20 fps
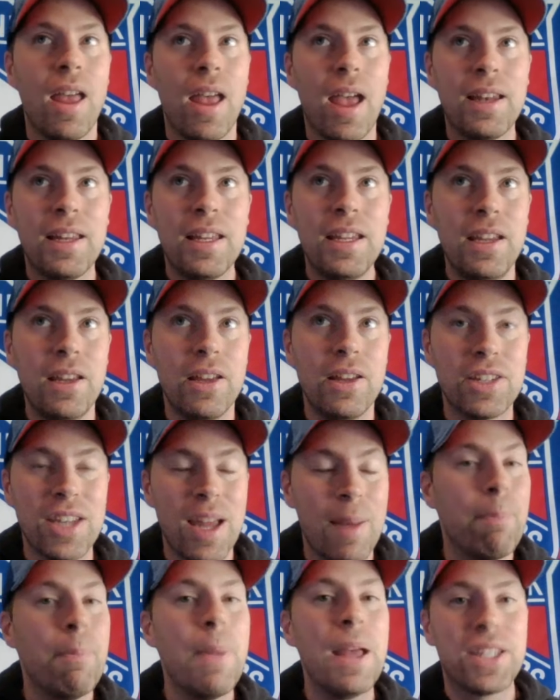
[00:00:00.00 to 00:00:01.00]
and he is
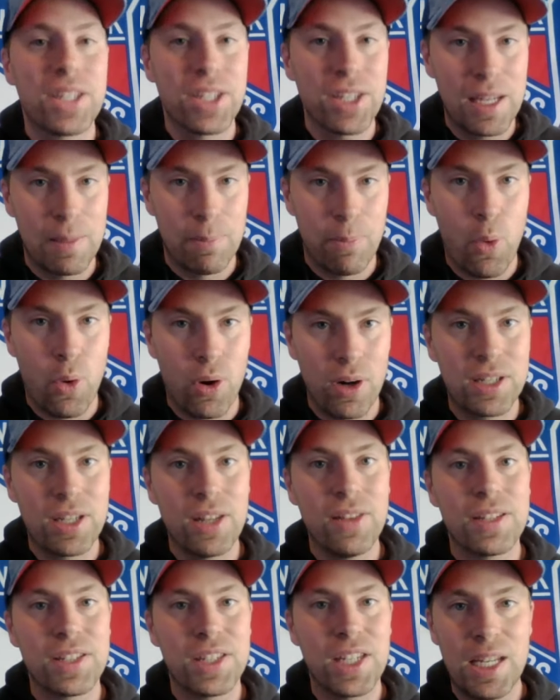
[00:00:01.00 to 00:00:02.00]
immensely important to
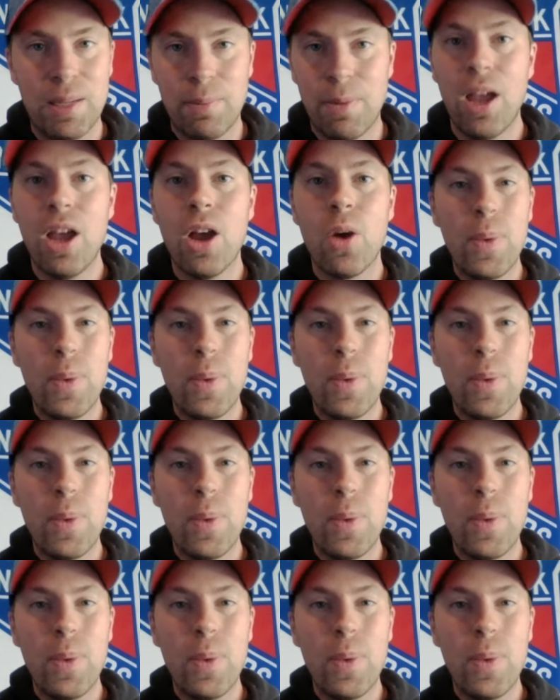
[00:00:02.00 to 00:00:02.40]
this team.